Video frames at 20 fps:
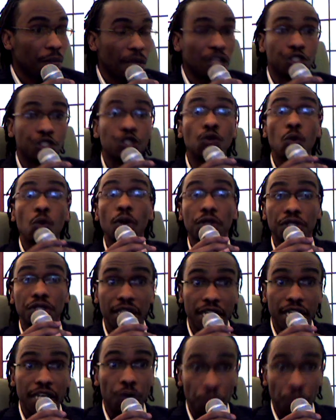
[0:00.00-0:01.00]
that you want
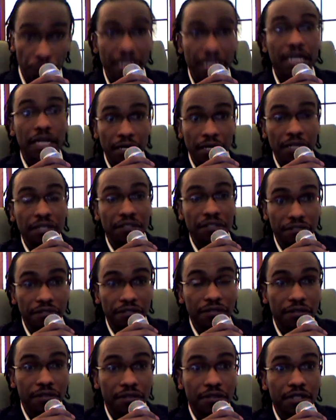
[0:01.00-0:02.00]
to get rid of,
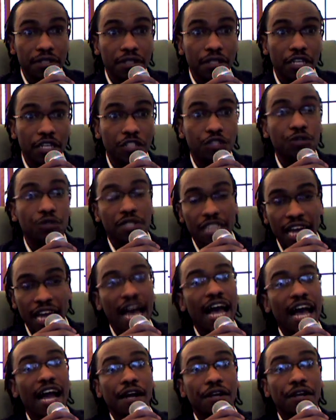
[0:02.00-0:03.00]
that you're
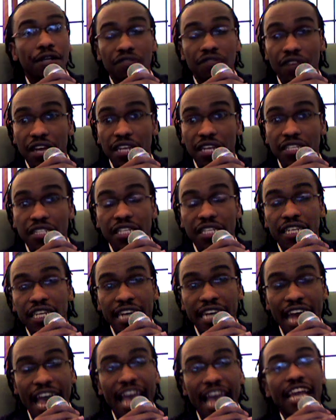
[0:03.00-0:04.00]
tired of, that is
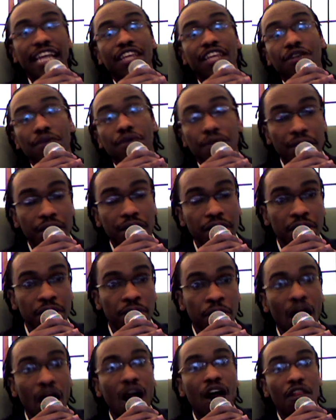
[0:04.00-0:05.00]
nagging you and is
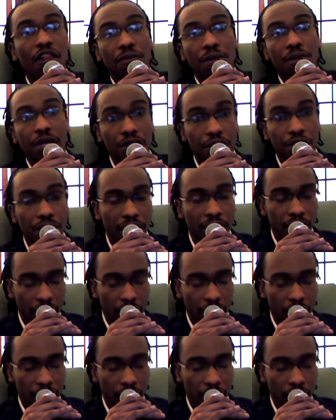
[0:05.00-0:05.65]
bothering you.